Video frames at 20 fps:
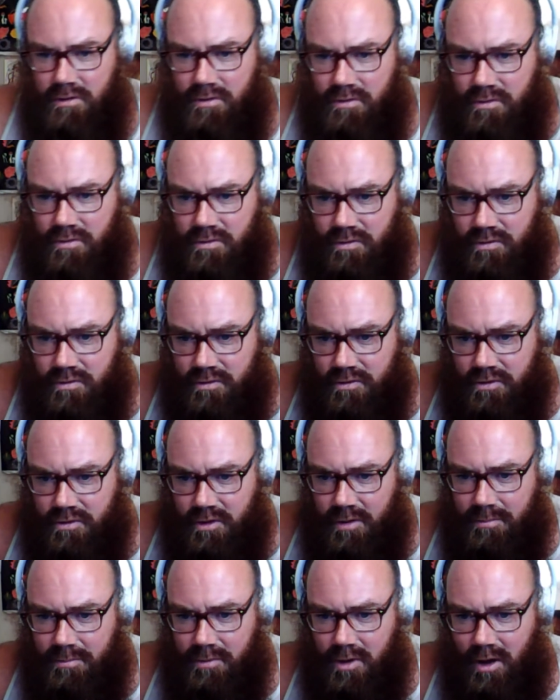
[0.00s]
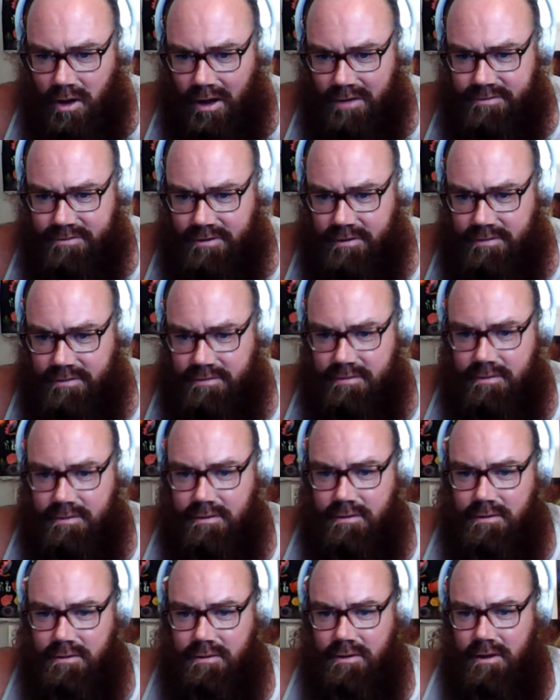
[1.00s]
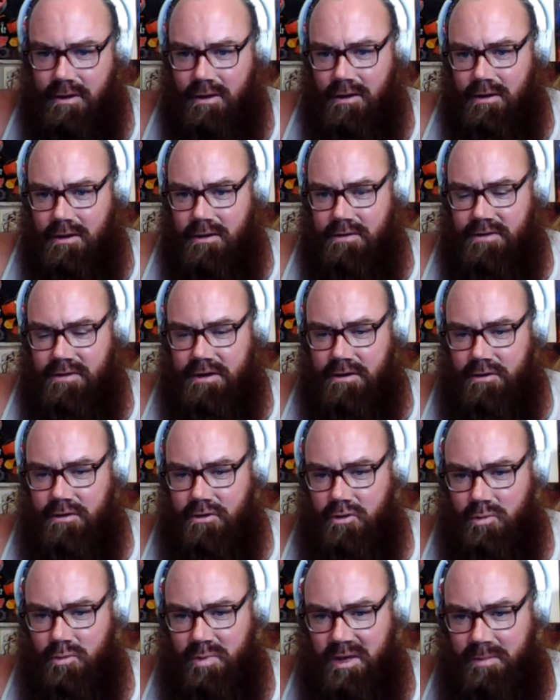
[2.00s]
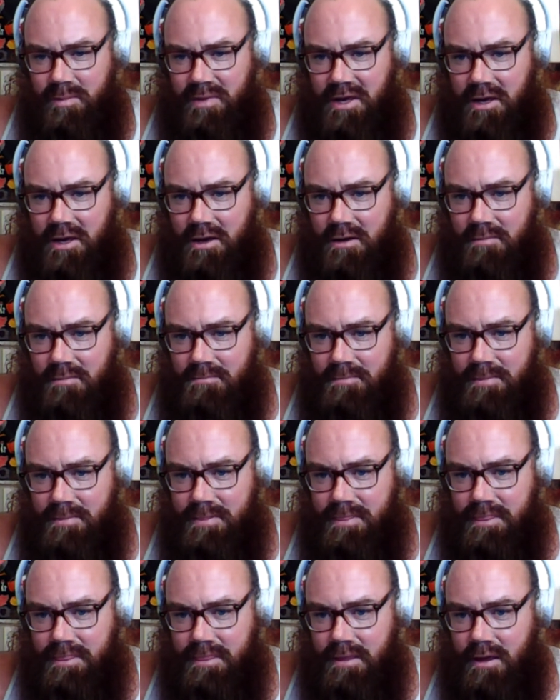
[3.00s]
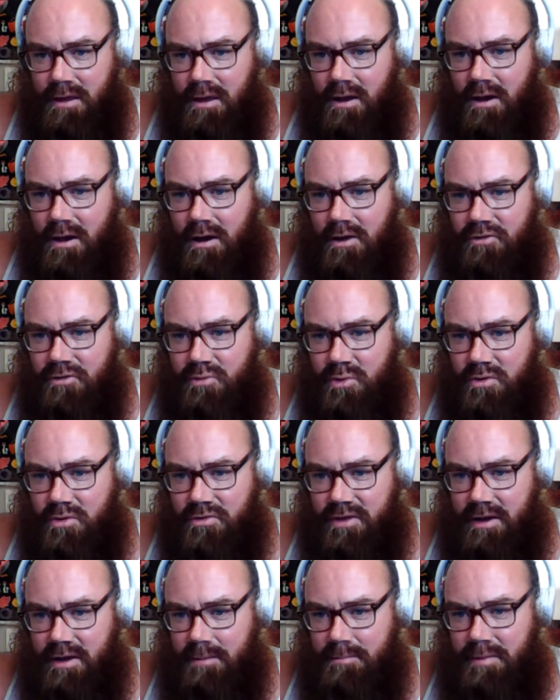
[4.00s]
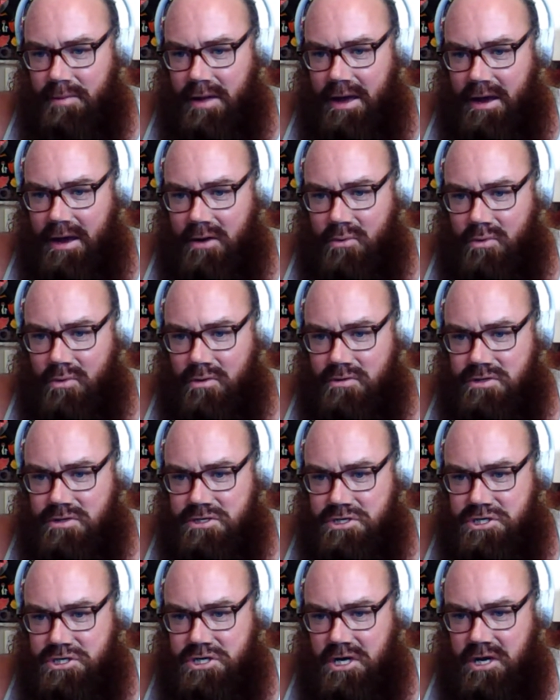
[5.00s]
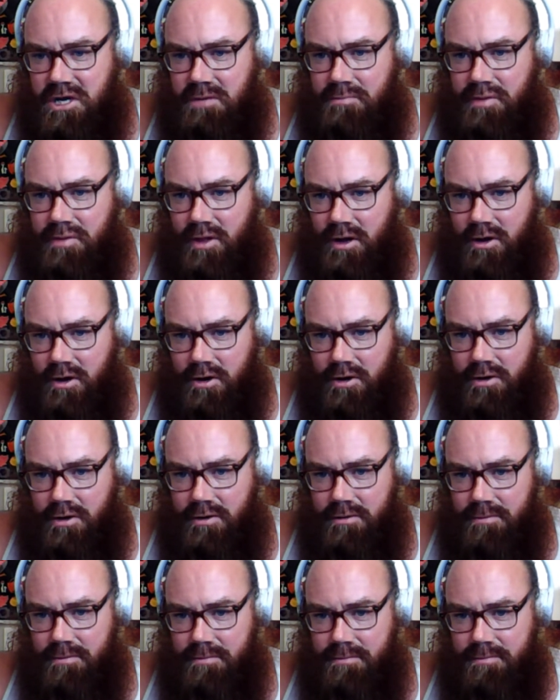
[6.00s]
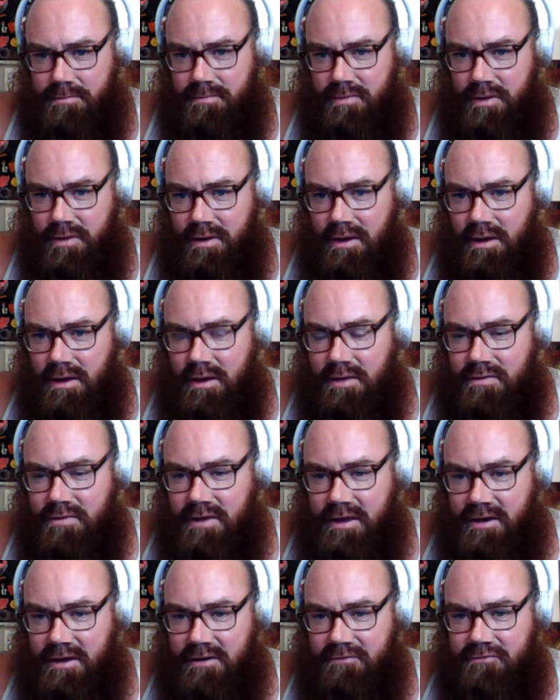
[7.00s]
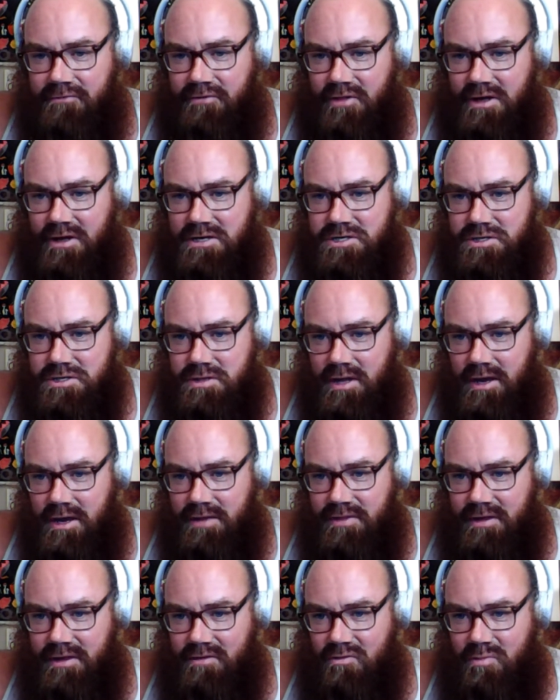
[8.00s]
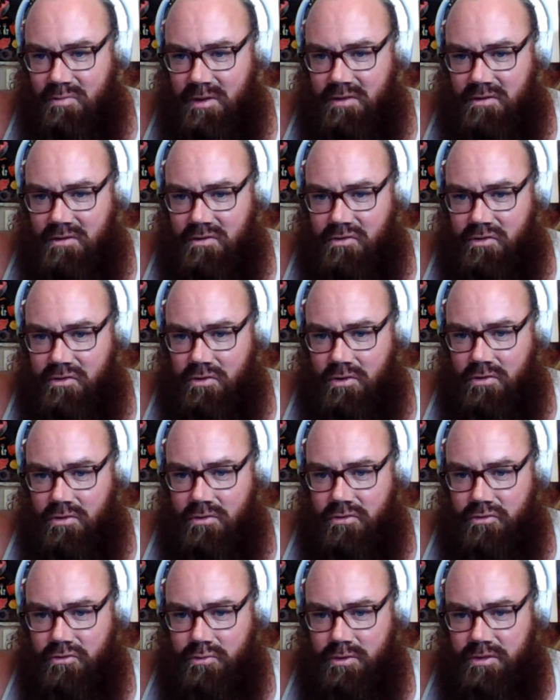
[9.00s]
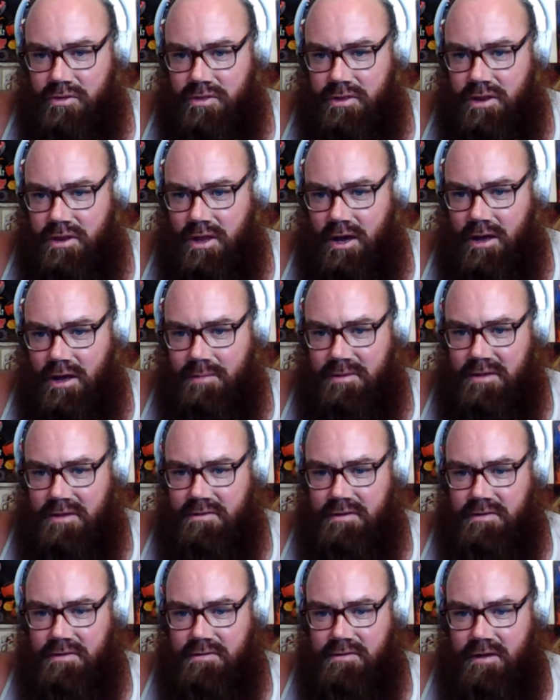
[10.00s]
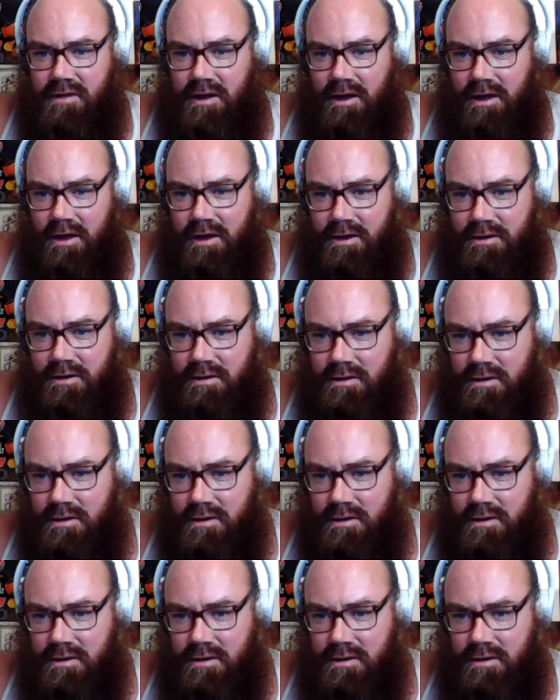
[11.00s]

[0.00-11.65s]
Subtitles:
Sup, cocksuckers? Is that a new BPM? I swear it's like a backwards chicken plucker. It's like a fleshlight that spins in circles with knobbies inside.